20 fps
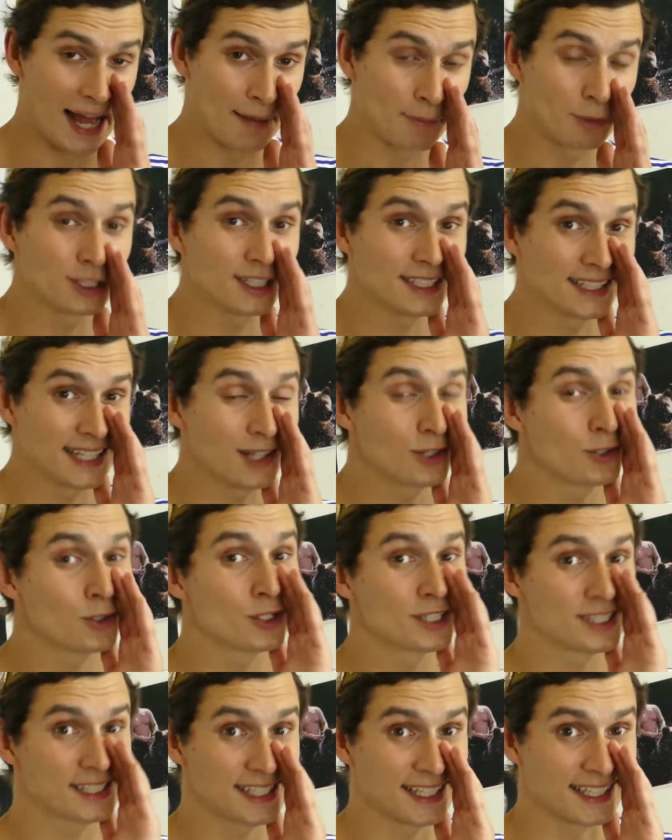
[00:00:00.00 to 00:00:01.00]
I'm gonna tell you
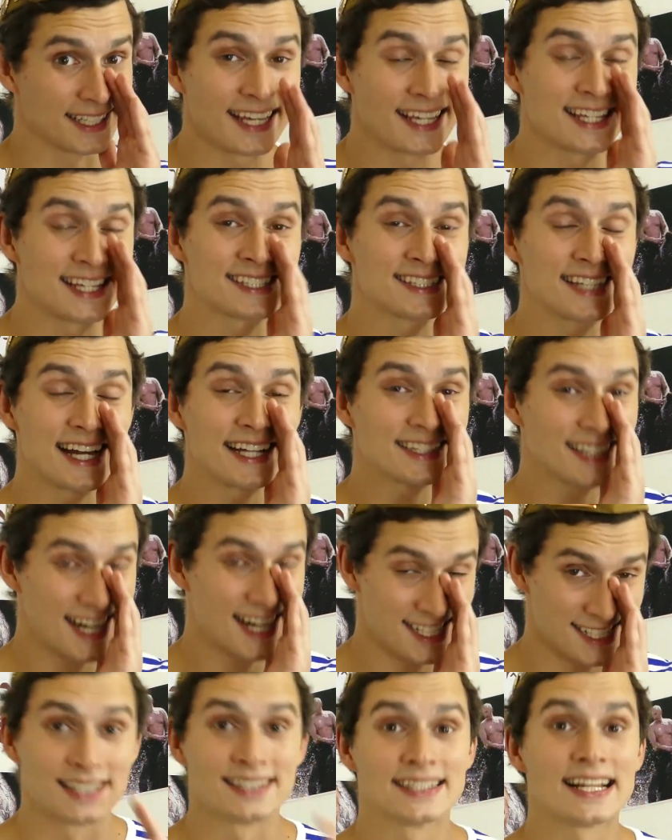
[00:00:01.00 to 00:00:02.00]
a secret. He's not Russian.